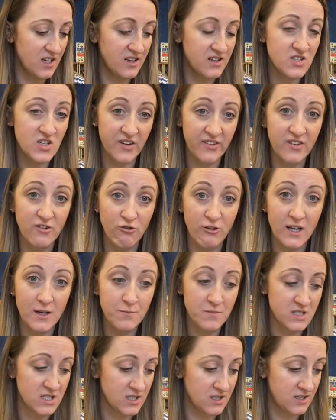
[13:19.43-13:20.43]
she
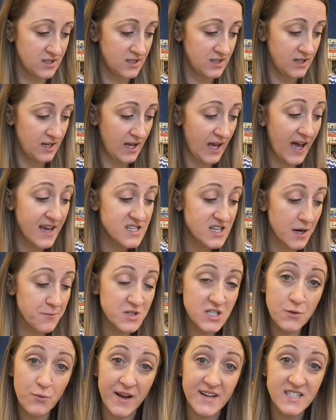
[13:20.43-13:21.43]
screamed, and up
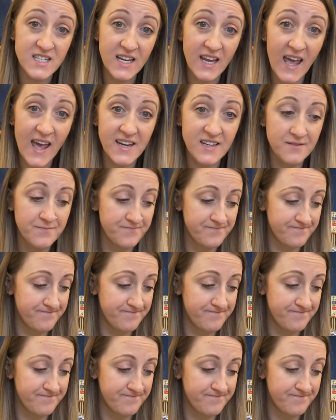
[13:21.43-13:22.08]
she went again.